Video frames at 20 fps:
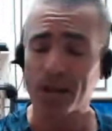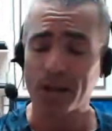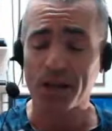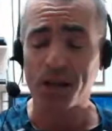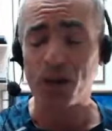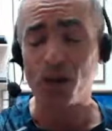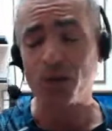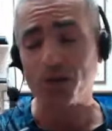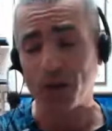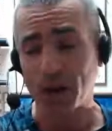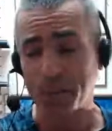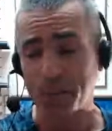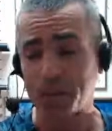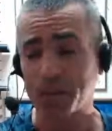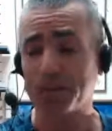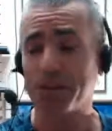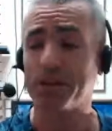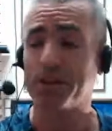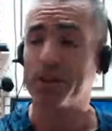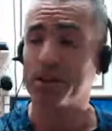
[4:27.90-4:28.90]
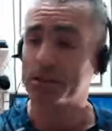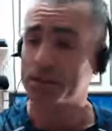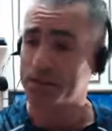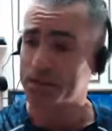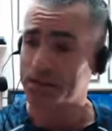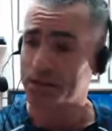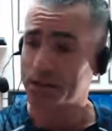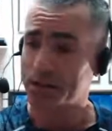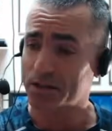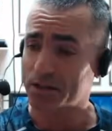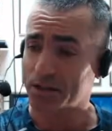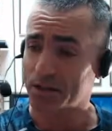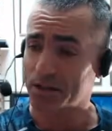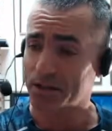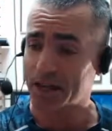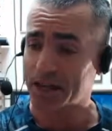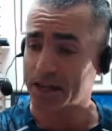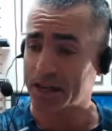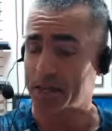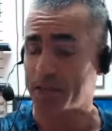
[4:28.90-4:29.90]
in November, they did it. they,
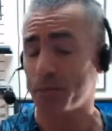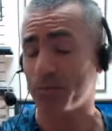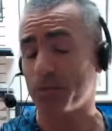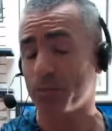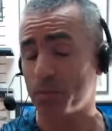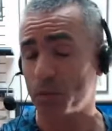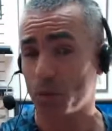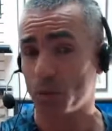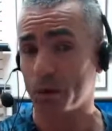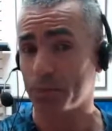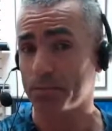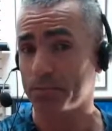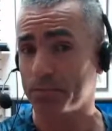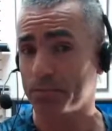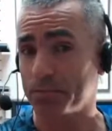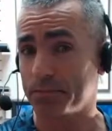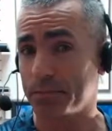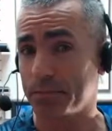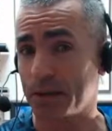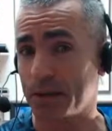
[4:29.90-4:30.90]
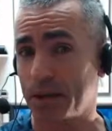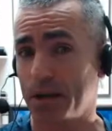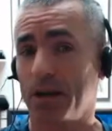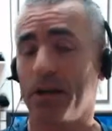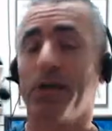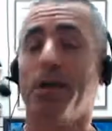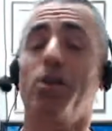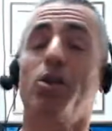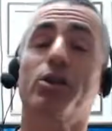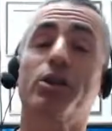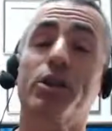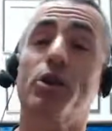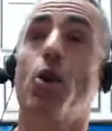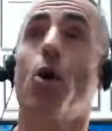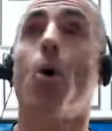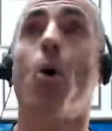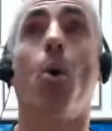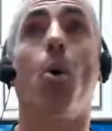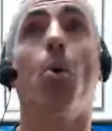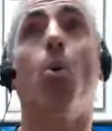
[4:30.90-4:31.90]
they came out with a report. They looked at
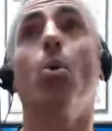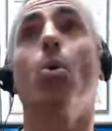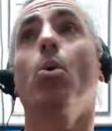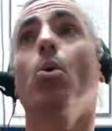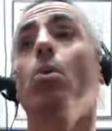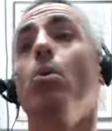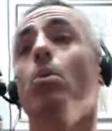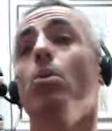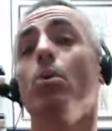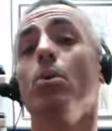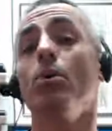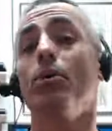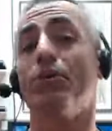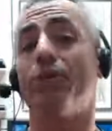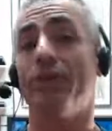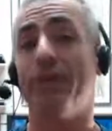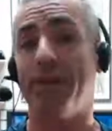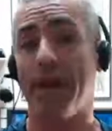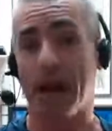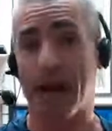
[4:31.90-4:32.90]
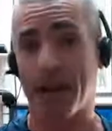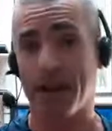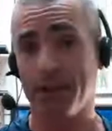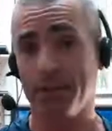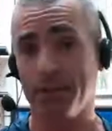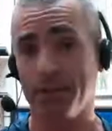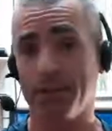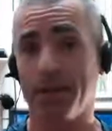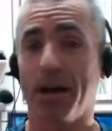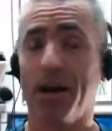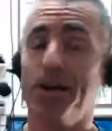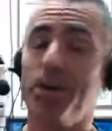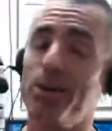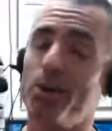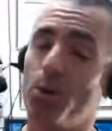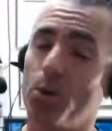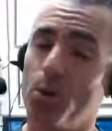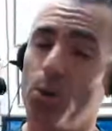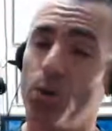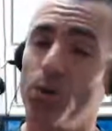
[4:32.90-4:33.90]
old data, and
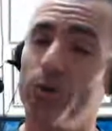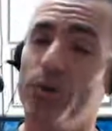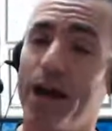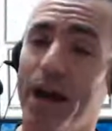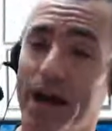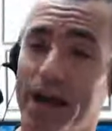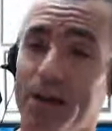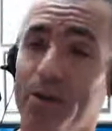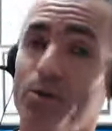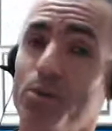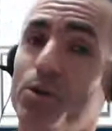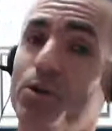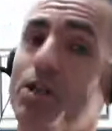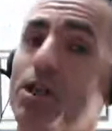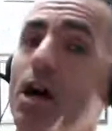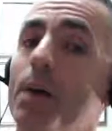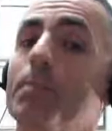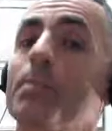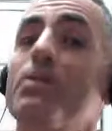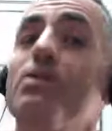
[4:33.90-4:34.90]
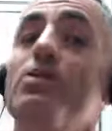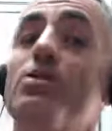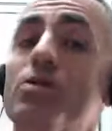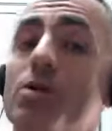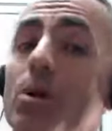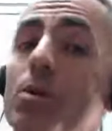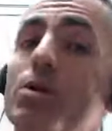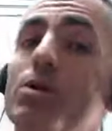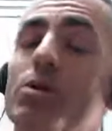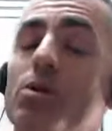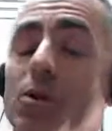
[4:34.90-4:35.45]
the old data, which helped install what's